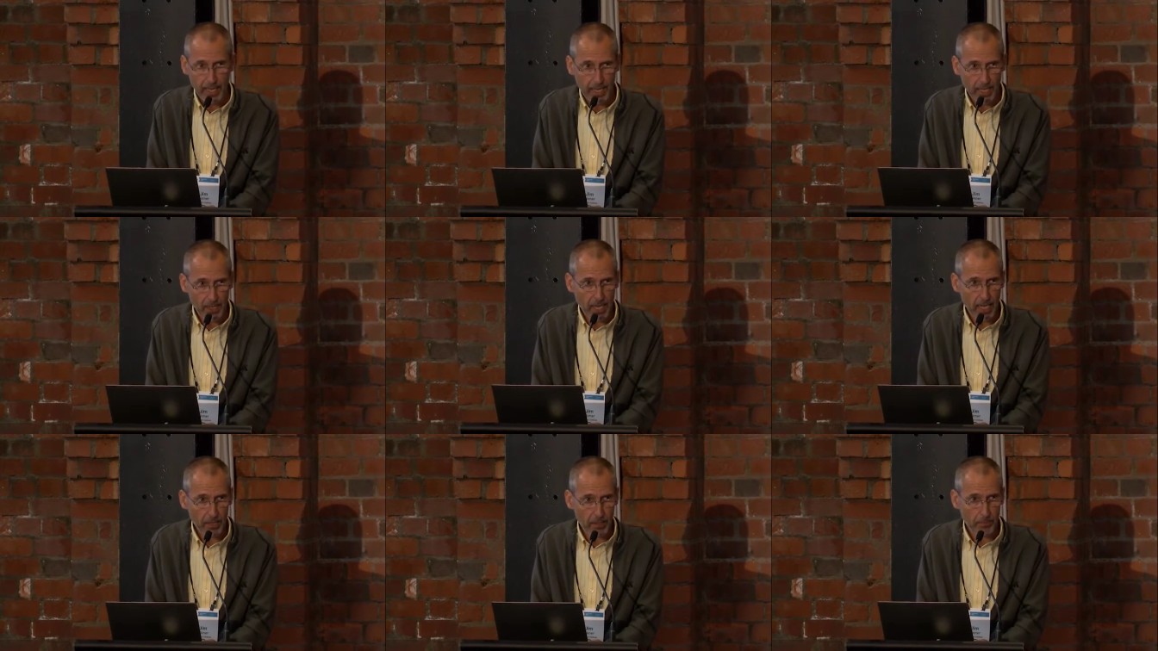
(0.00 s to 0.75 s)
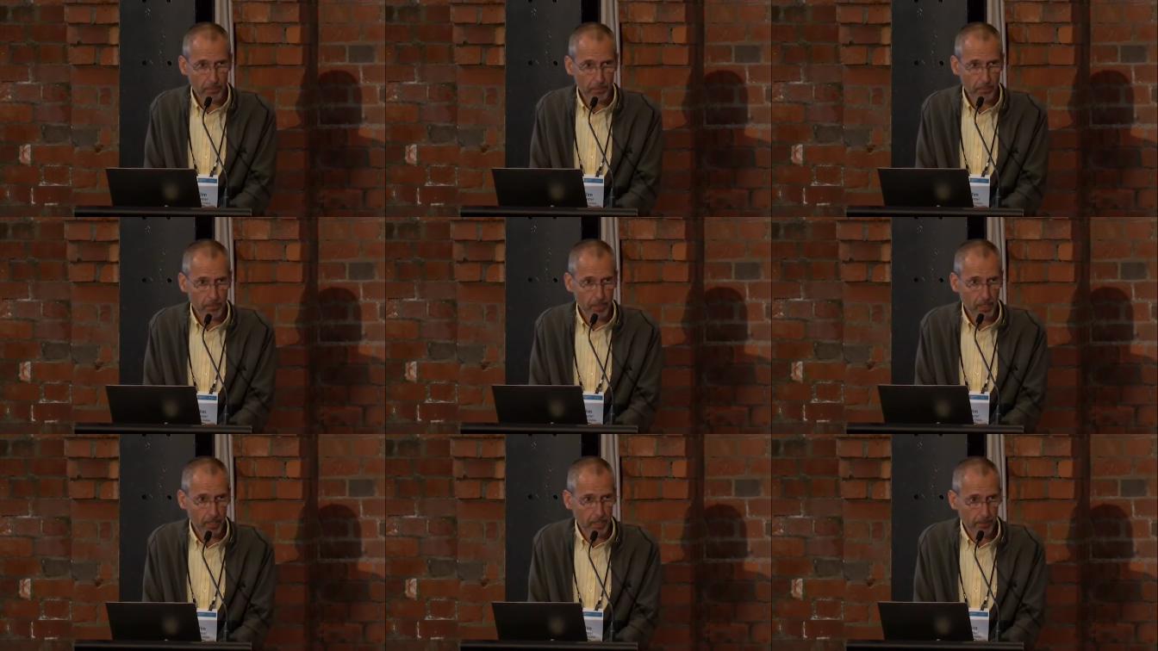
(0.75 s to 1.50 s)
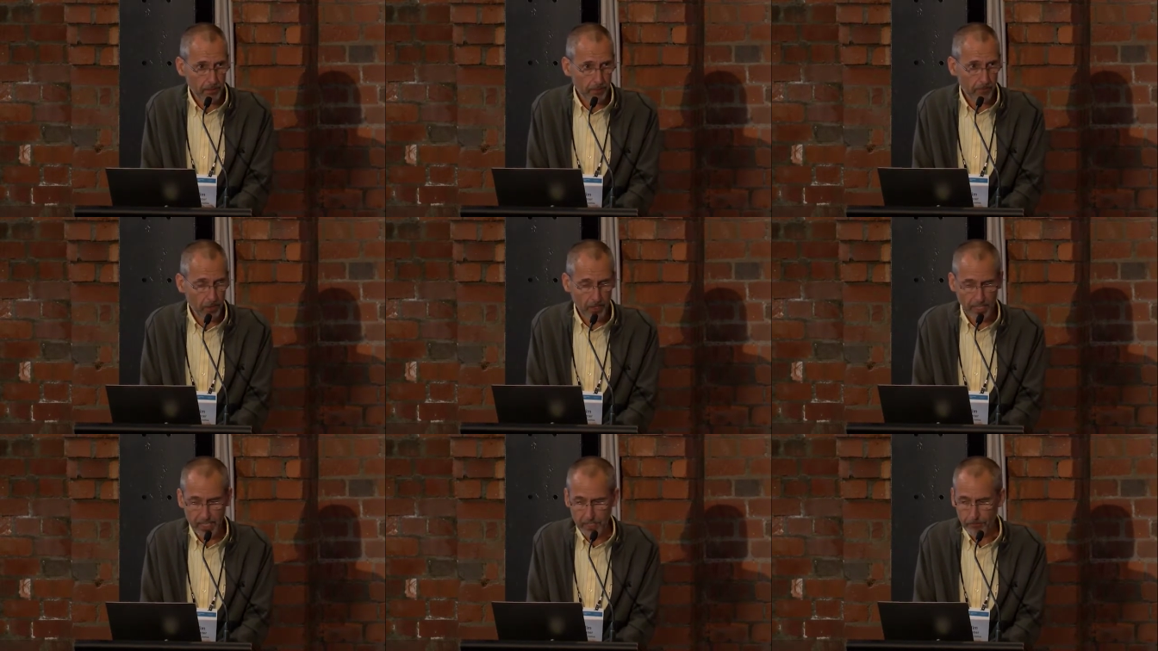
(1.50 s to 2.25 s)
and that
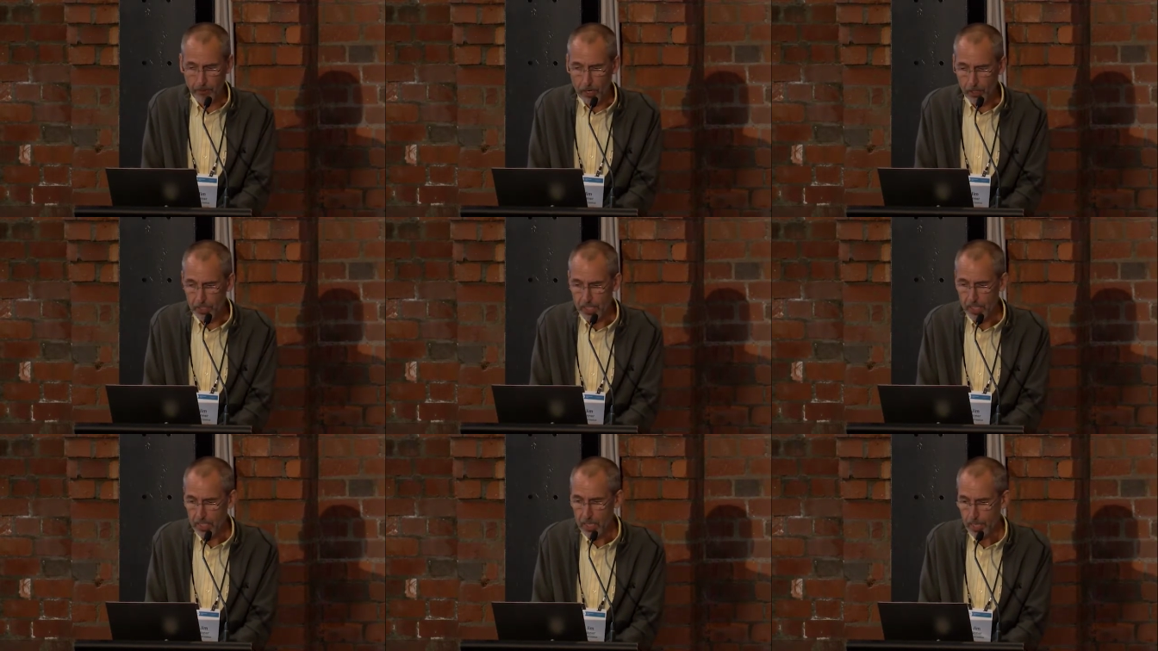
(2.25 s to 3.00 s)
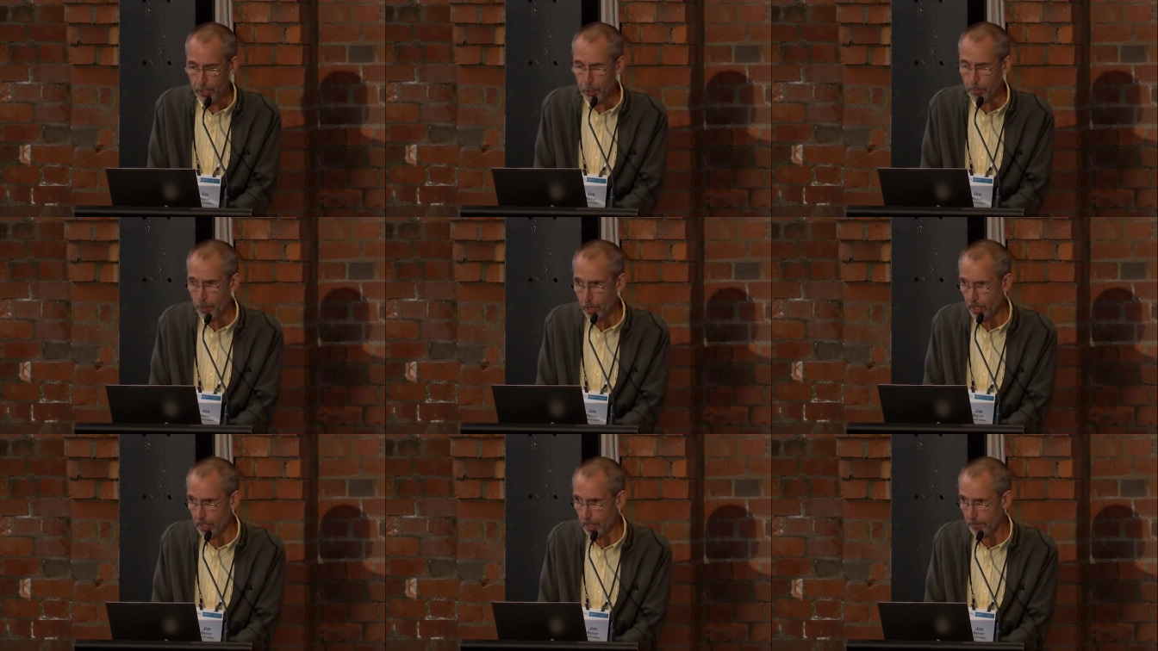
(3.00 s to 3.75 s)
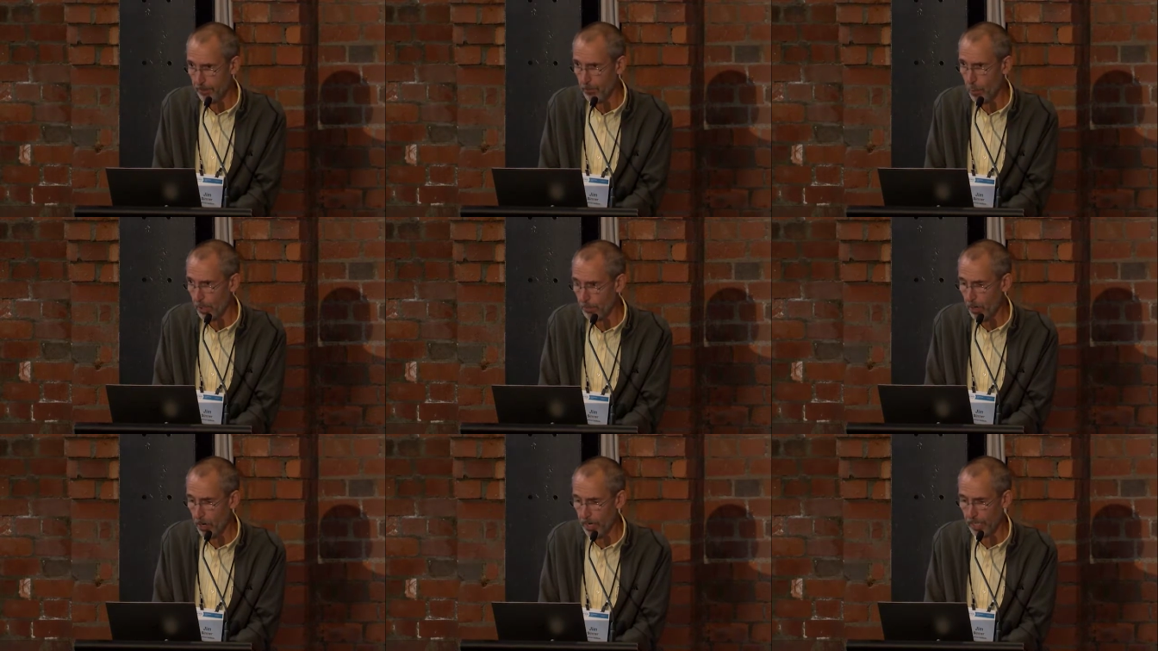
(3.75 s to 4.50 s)
it, I guess it follows that it's not a true partnership if one
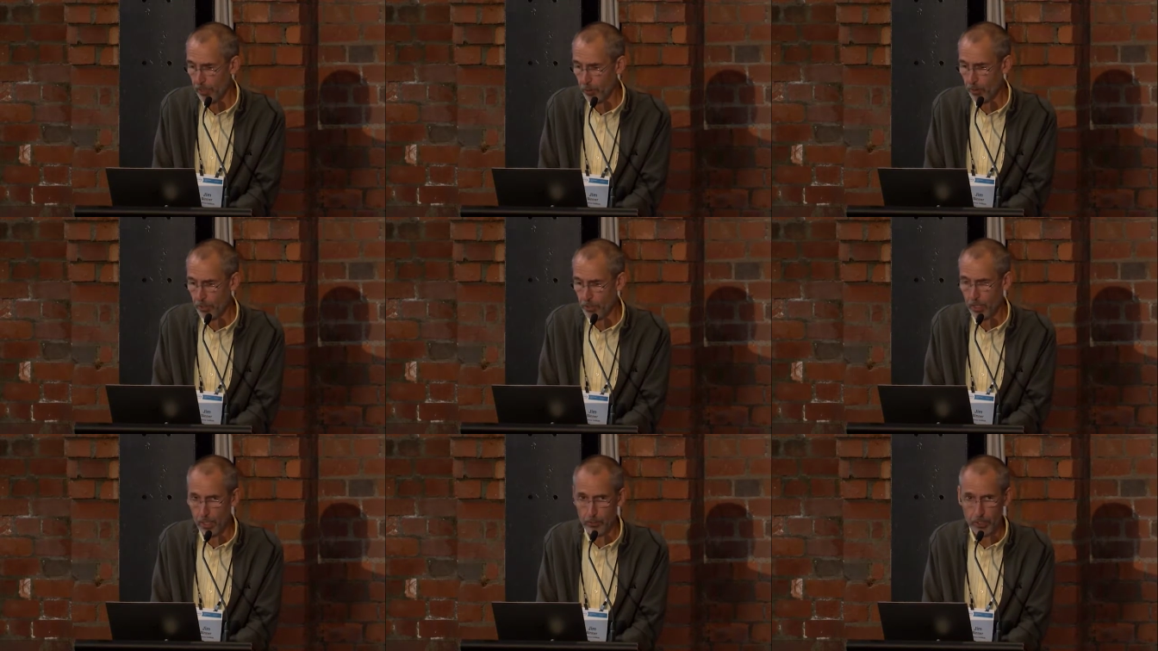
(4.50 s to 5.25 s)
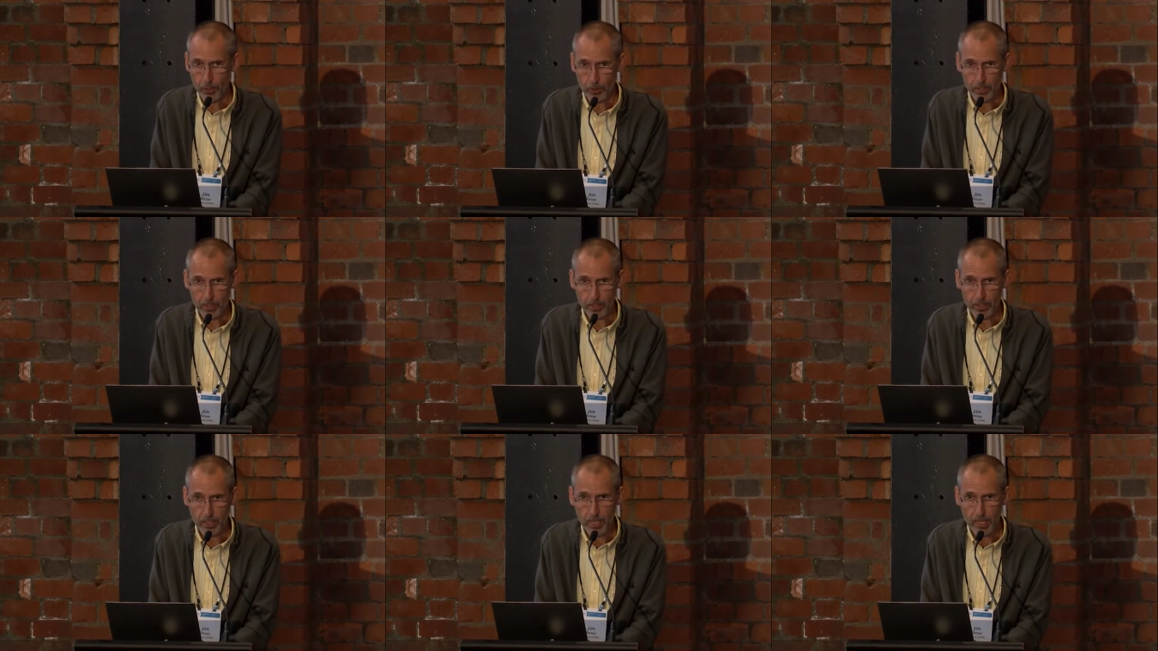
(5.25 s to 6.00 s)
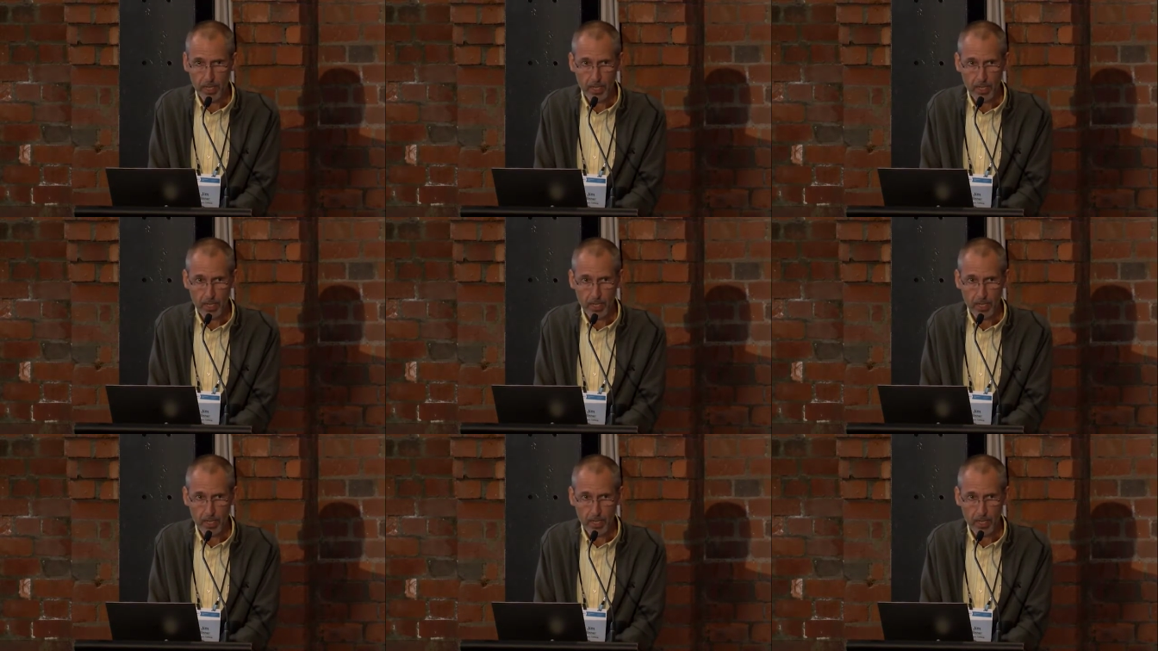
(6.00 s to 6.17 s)
party controls all the resources.